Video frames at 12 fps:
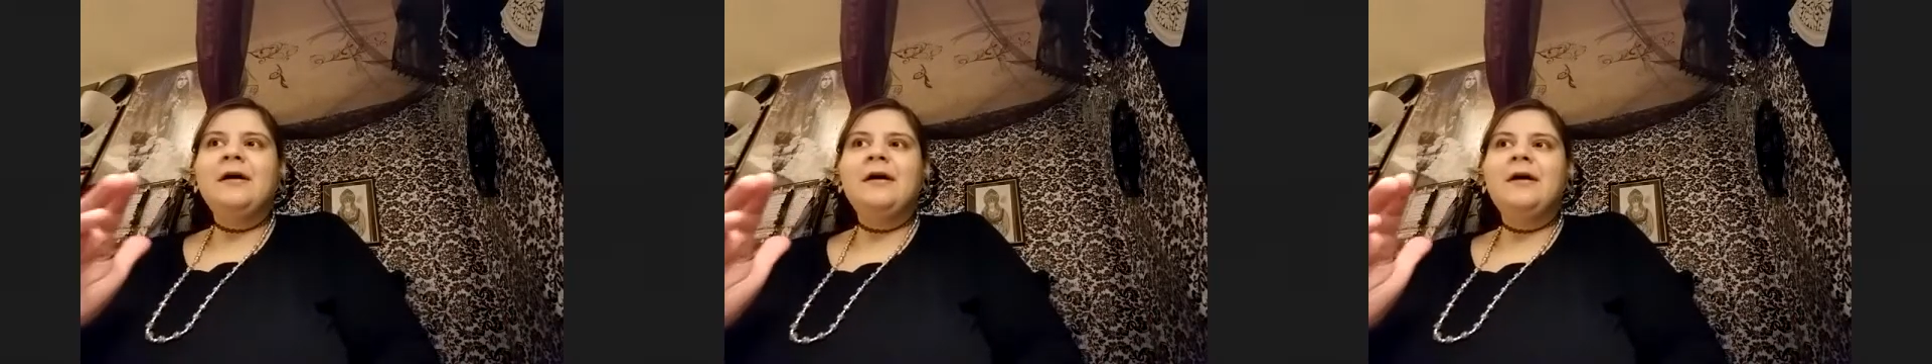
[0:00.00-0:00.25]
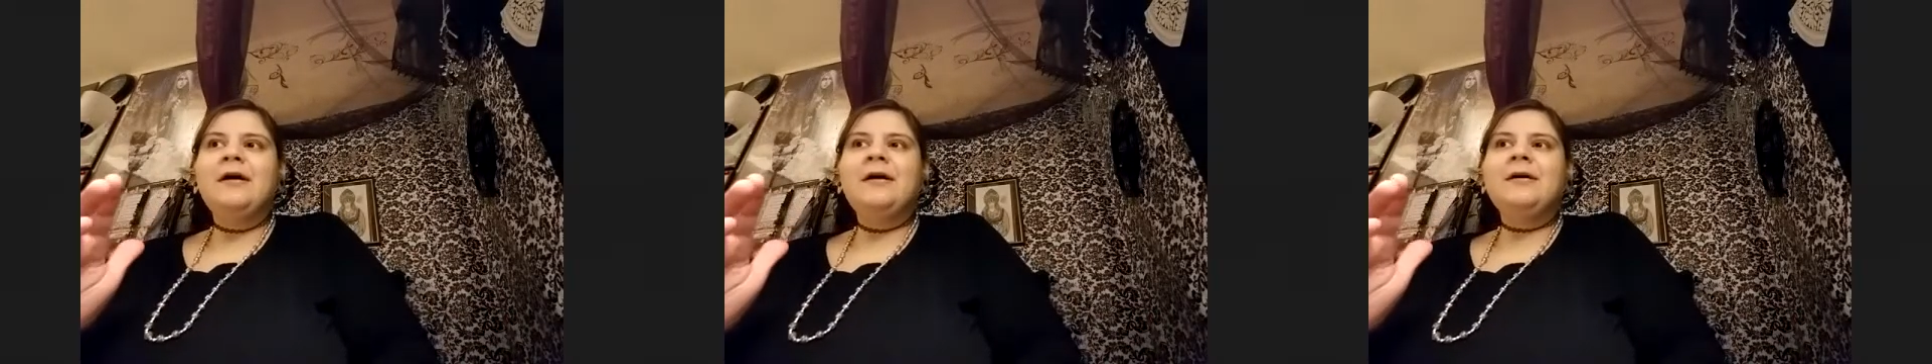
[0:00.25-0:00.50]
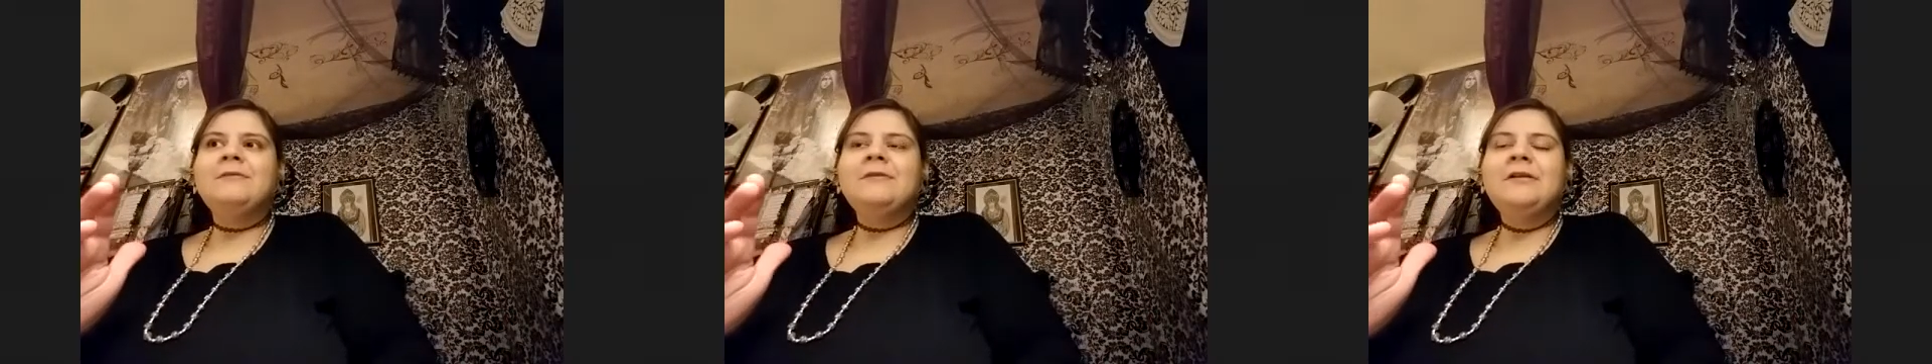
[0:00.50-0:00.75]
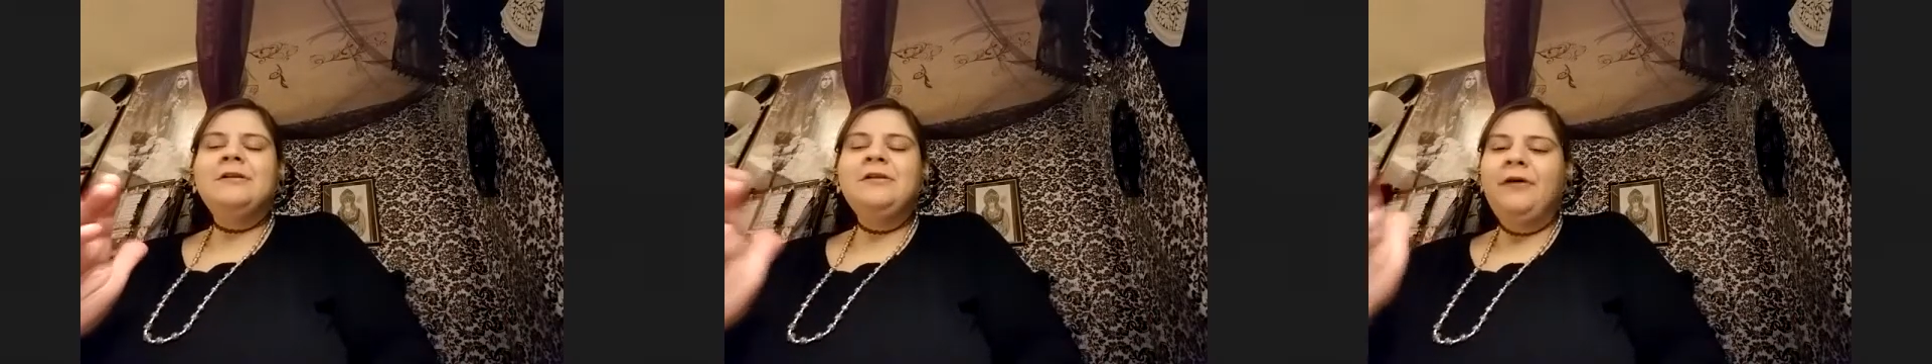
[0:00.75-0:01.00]

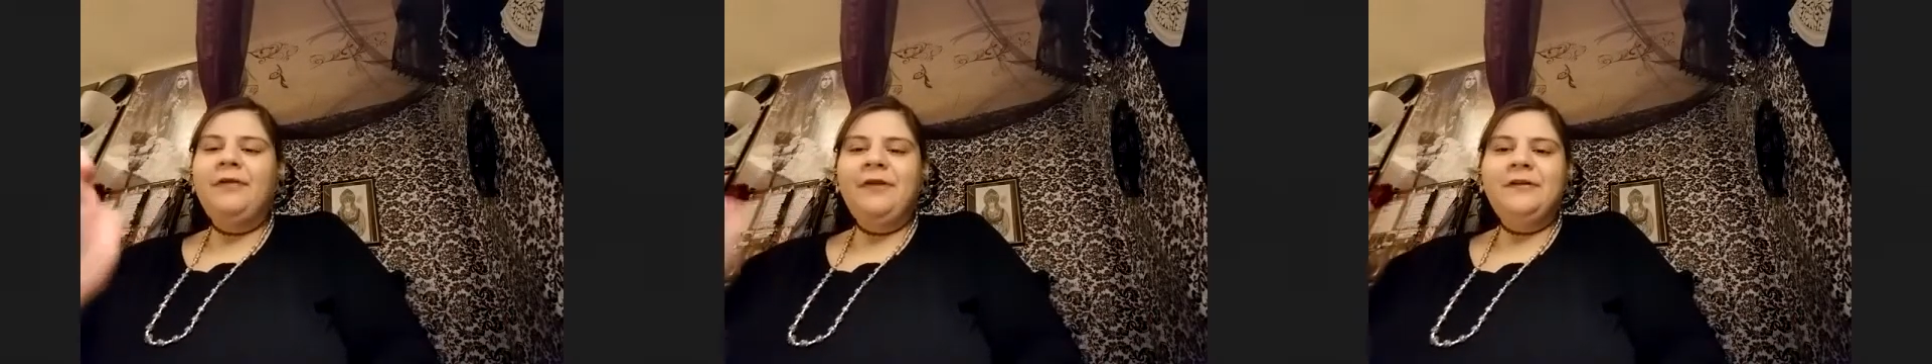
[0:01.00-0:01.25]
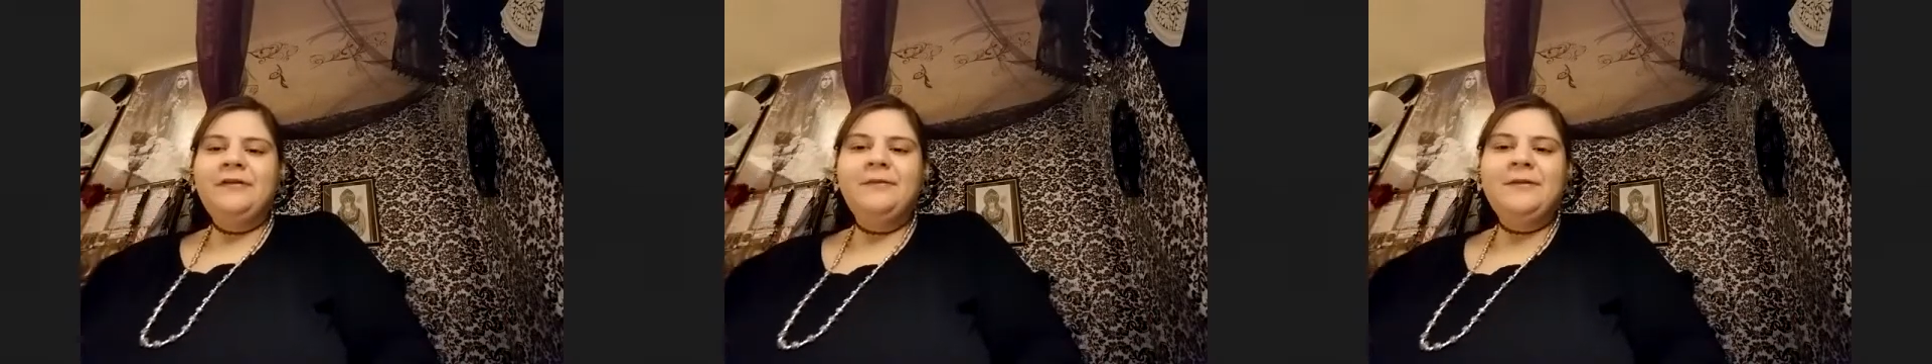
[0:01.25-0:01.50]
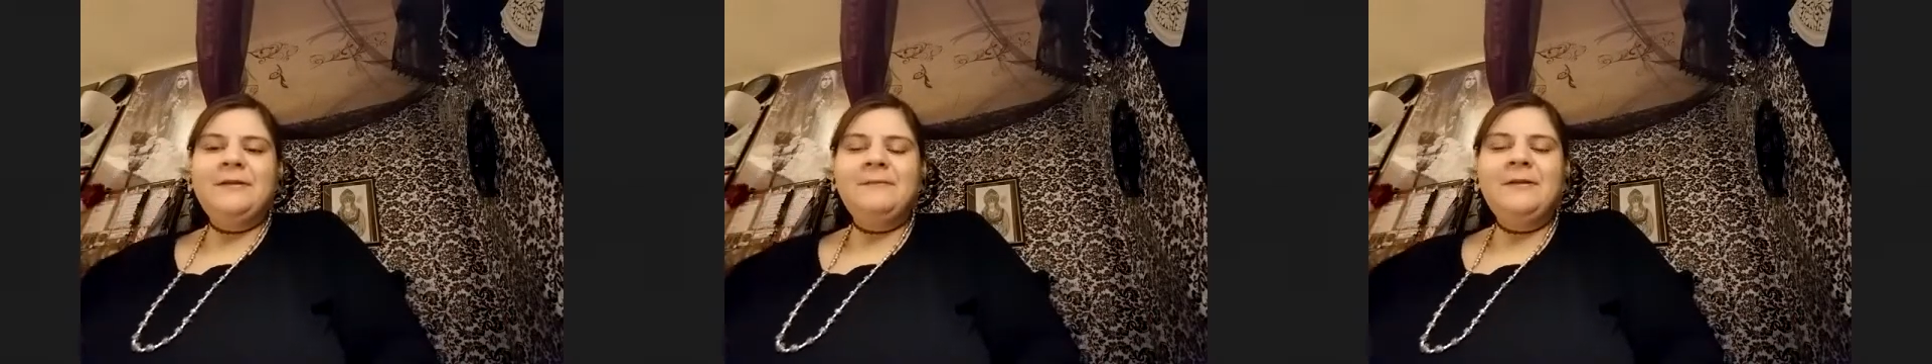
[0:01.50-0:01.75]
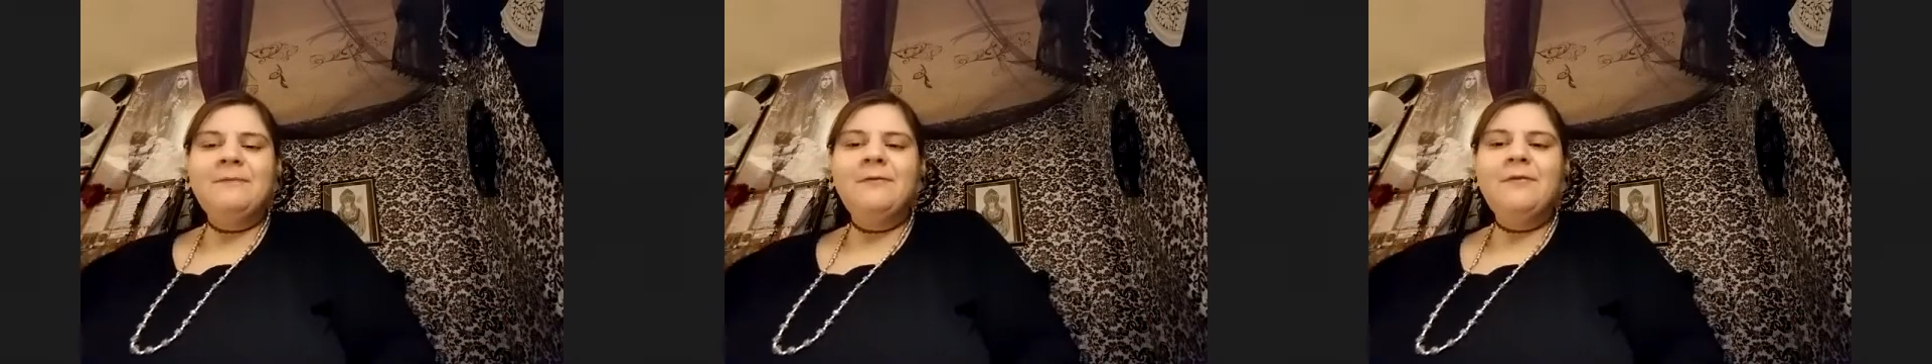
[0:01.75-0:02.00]
that so many
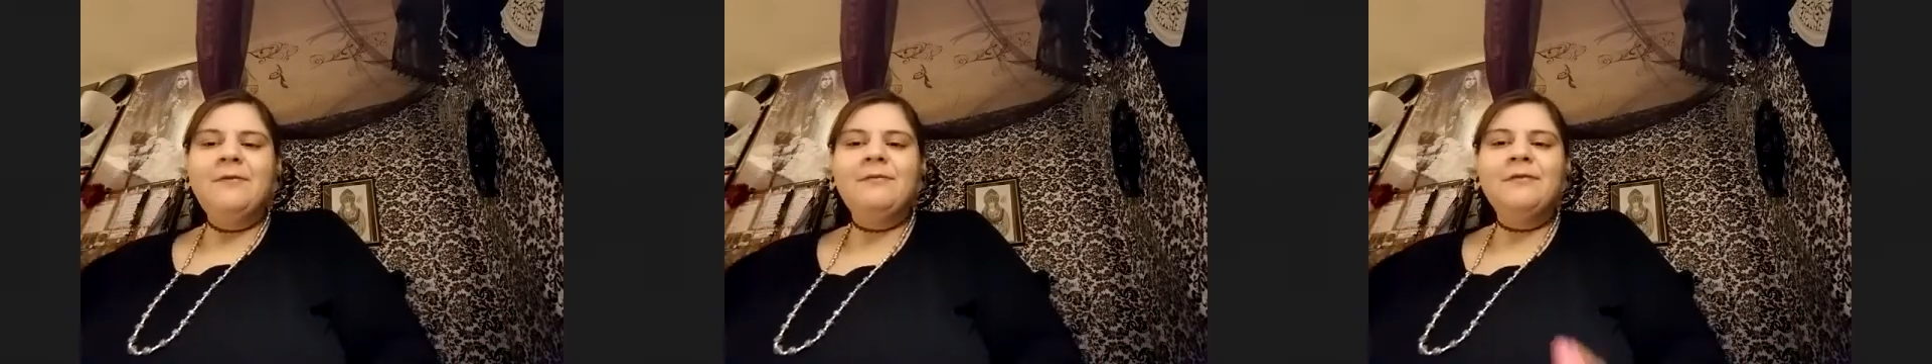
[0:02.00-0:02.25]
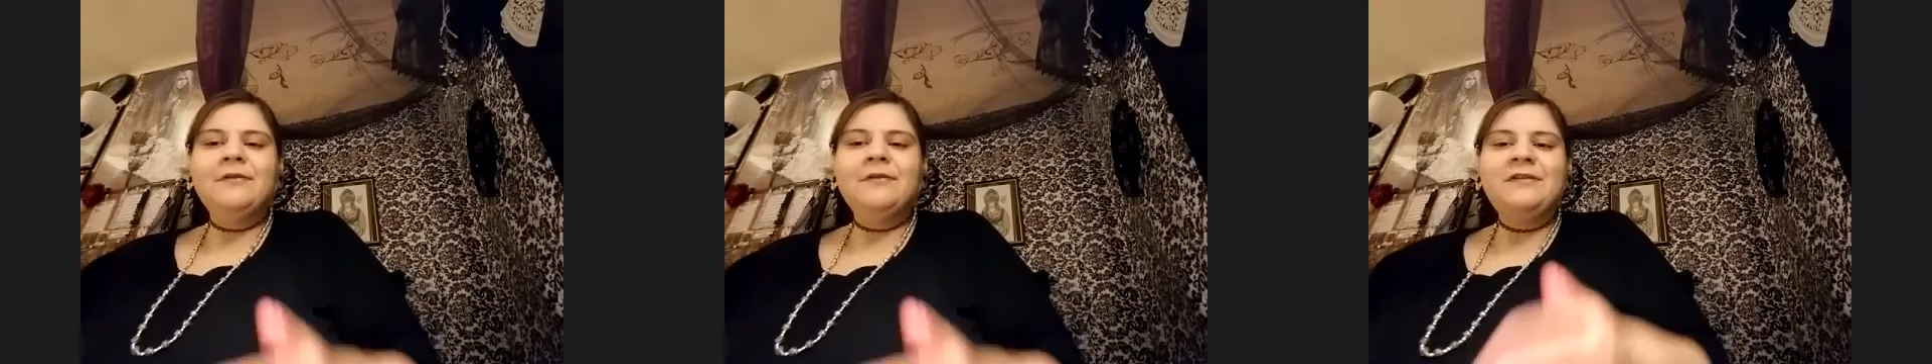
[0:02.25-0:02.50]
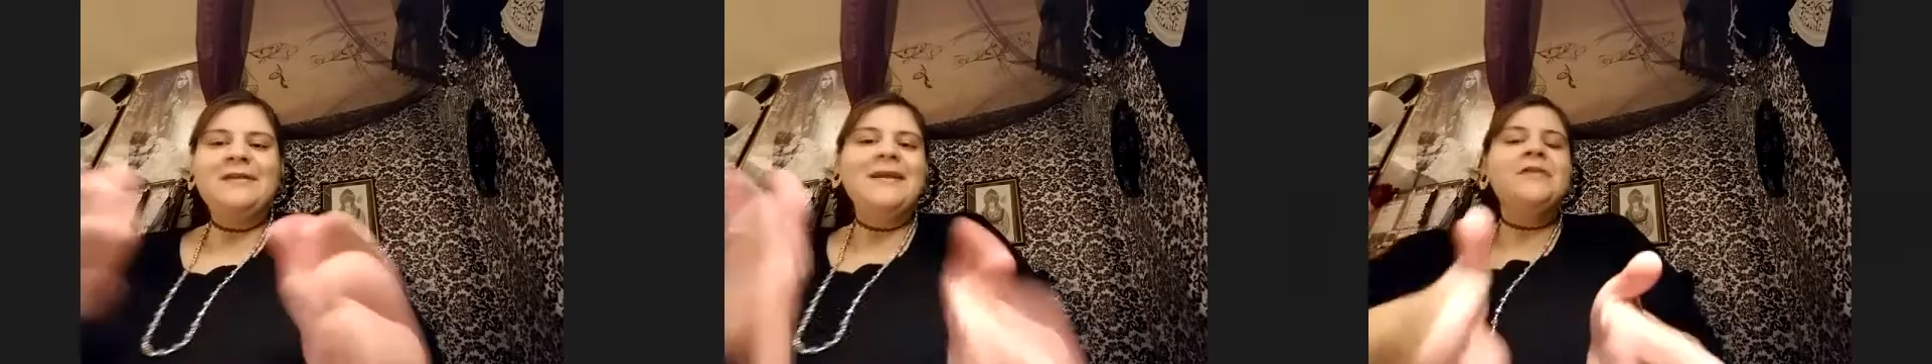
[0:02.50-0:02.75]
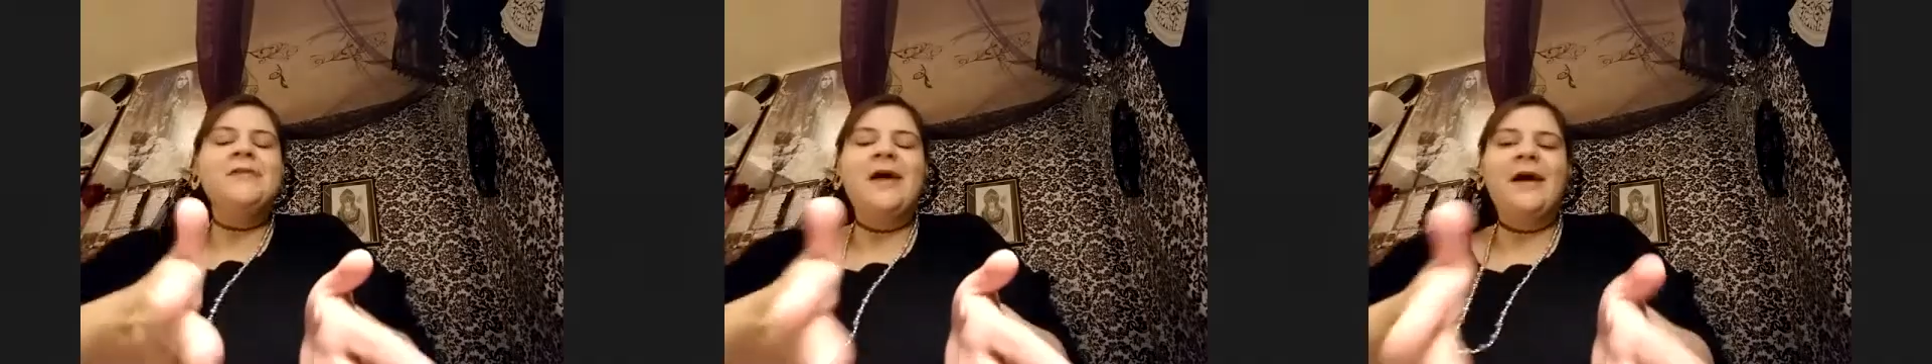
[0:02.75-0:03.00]
people say
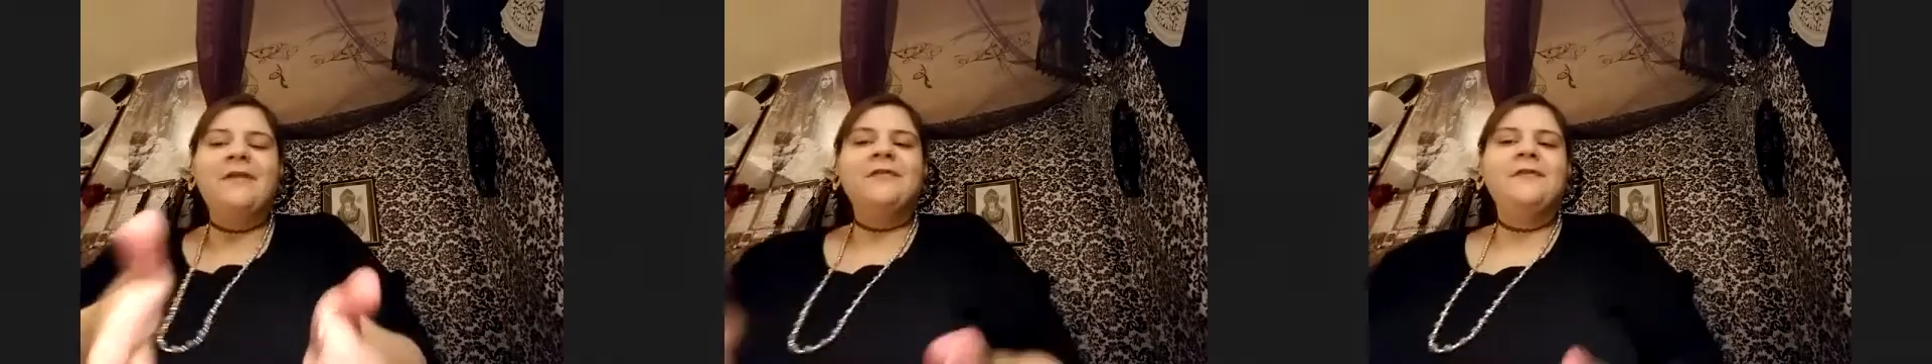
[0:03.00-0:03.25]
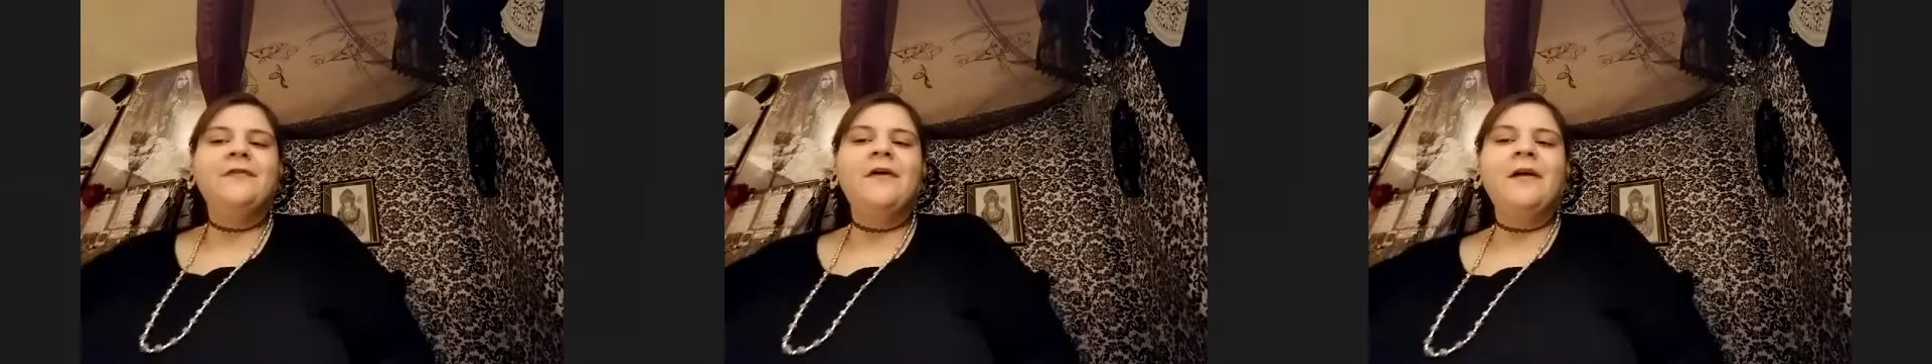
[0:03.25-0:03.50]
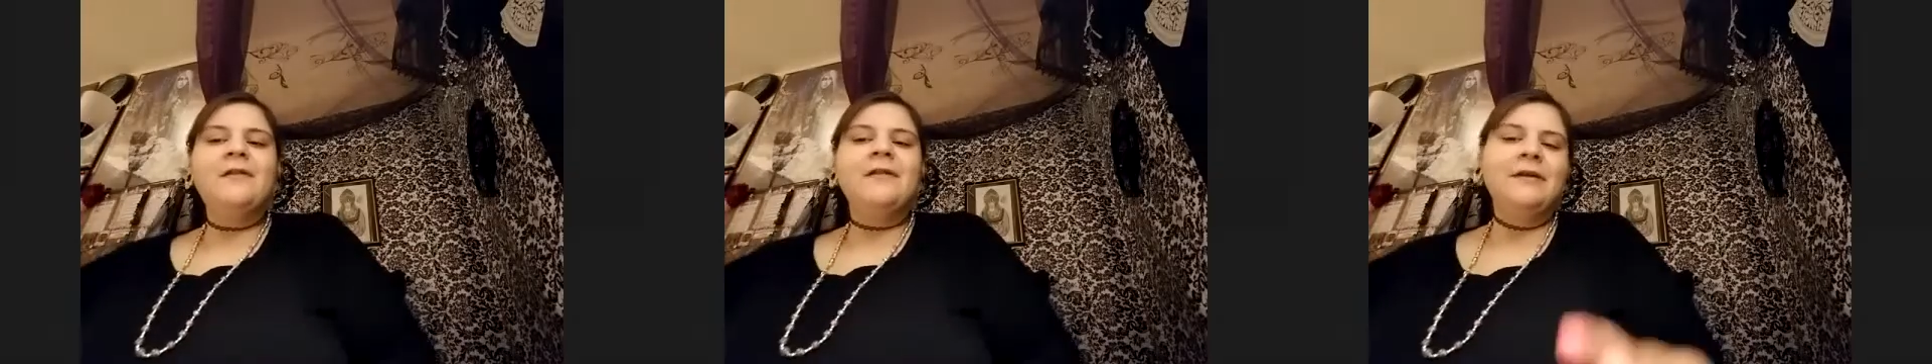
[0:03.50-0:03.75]
you have to follow.